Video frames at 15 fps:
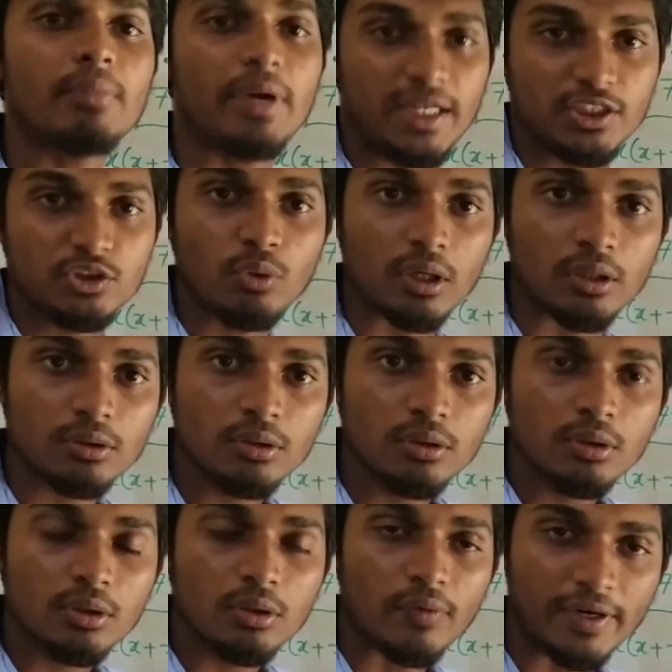minus 1.
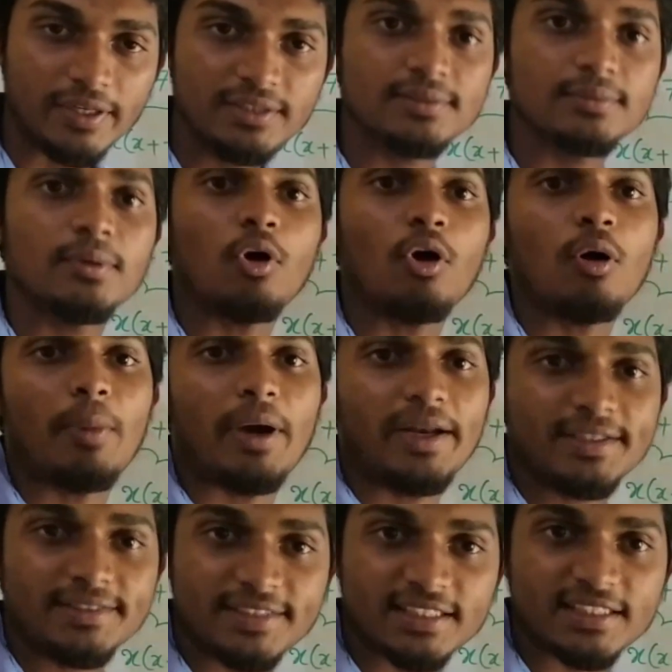Right? Or
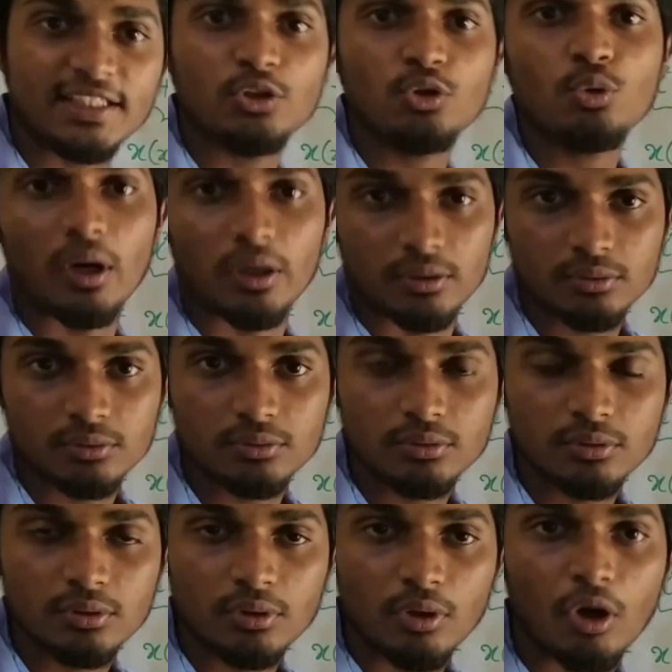minus 6 into 1.
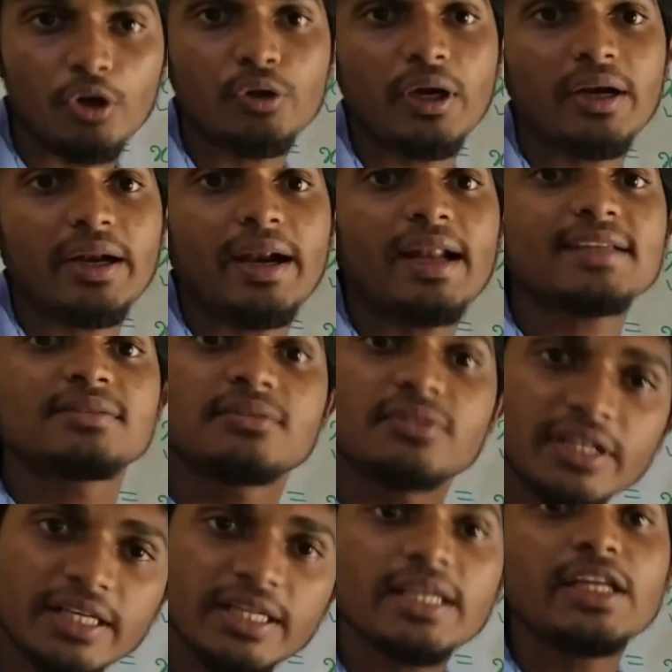Or you can write as
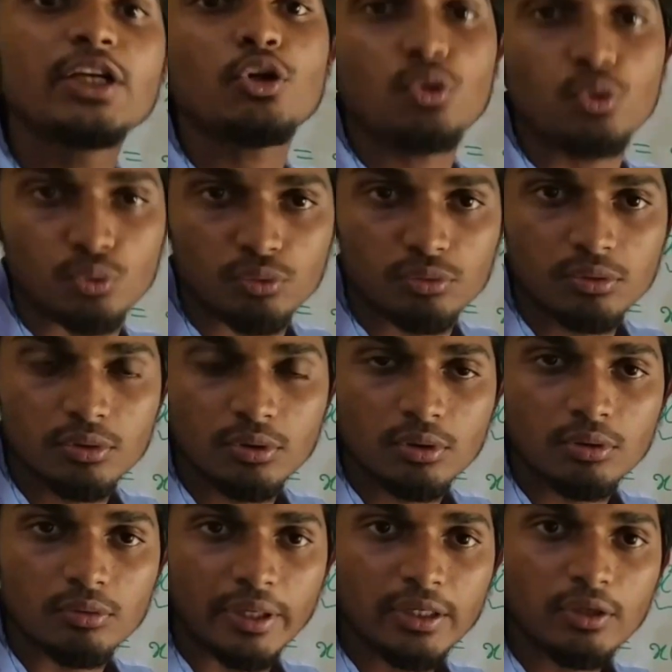3 into 2.
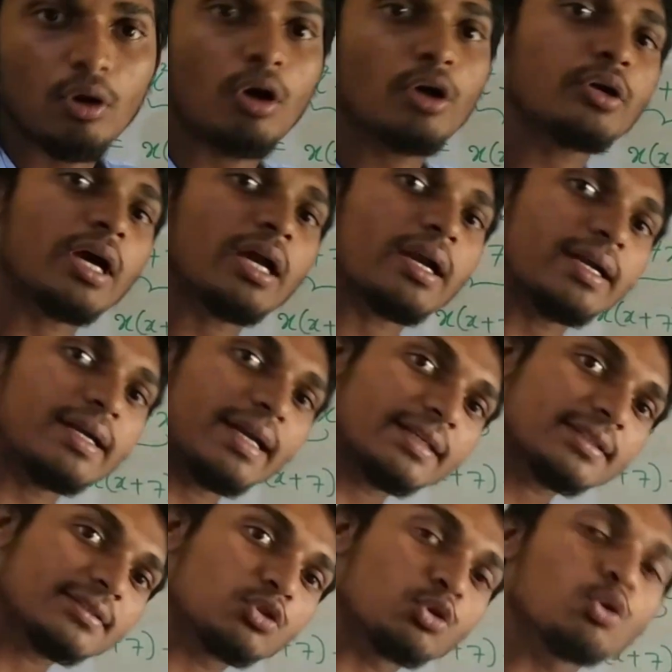Right? Or you can write
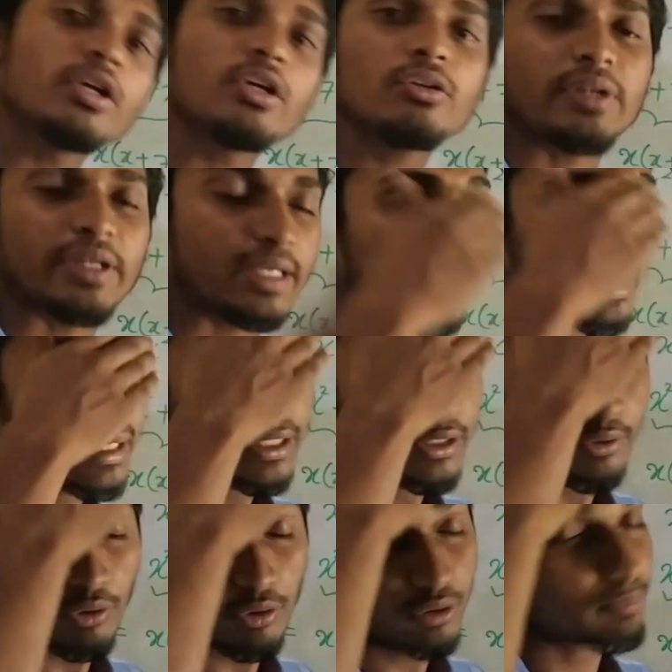as 2 into 3.
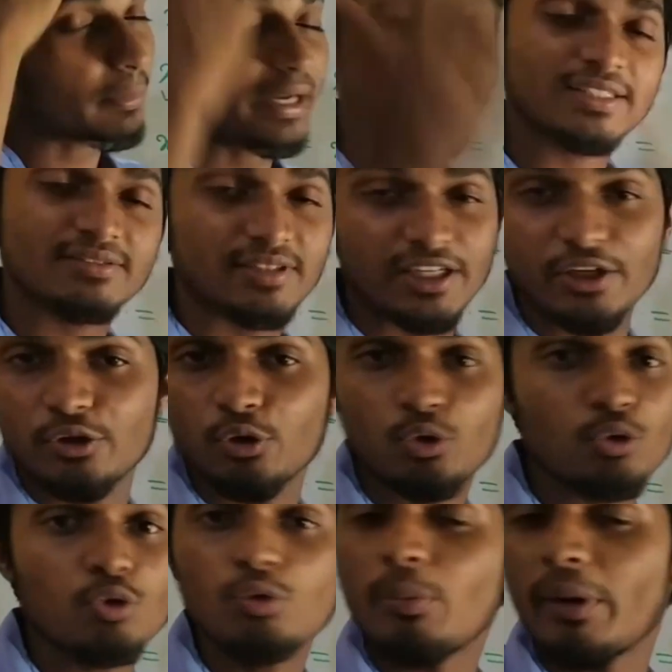Minus 3 into
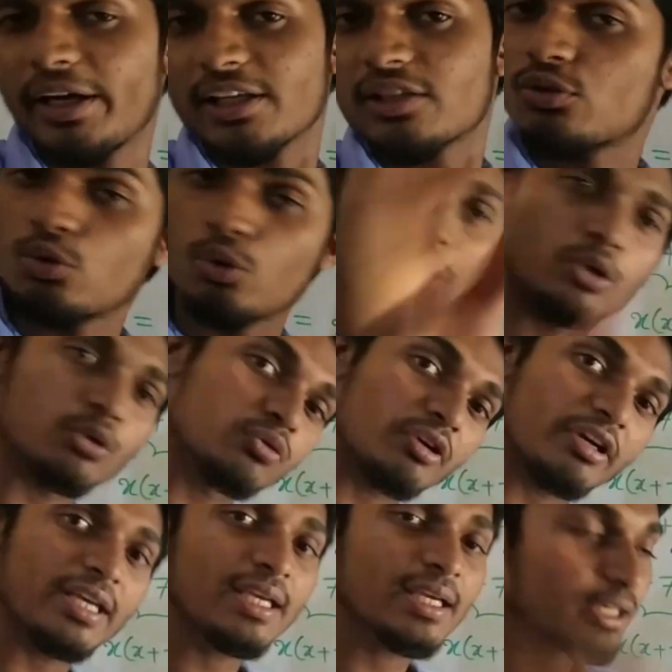2, minus 2 into
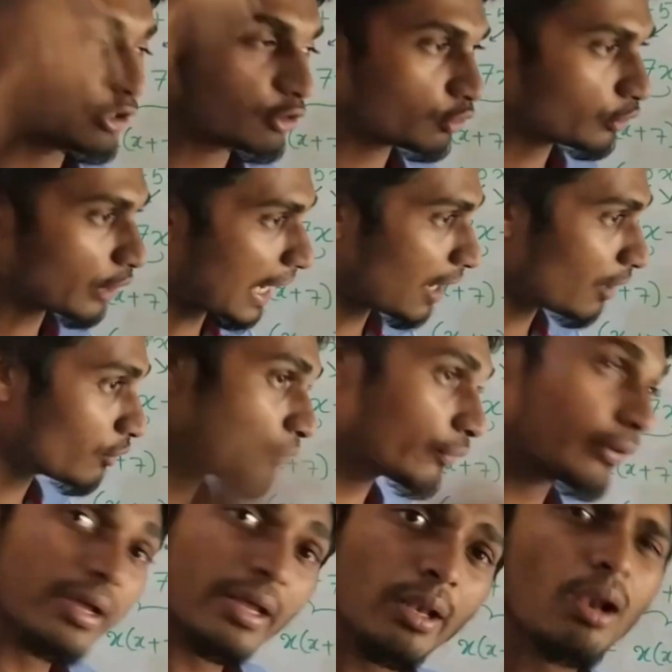3. You have
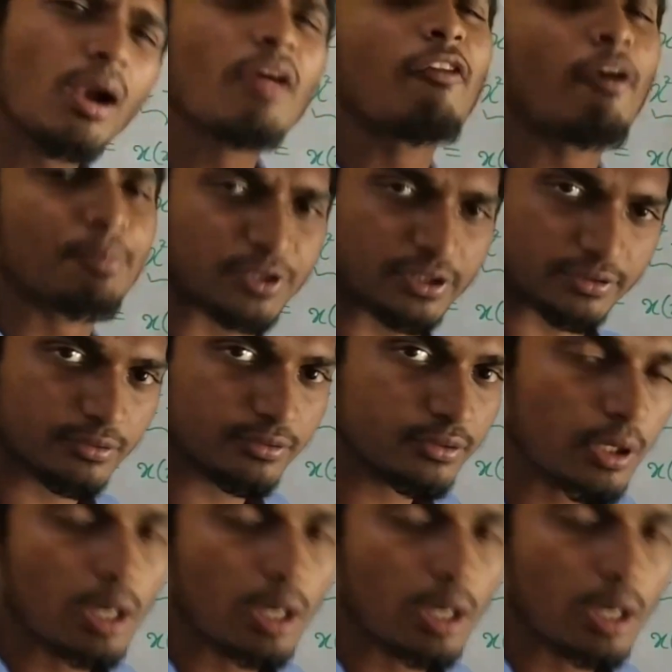a lot of options.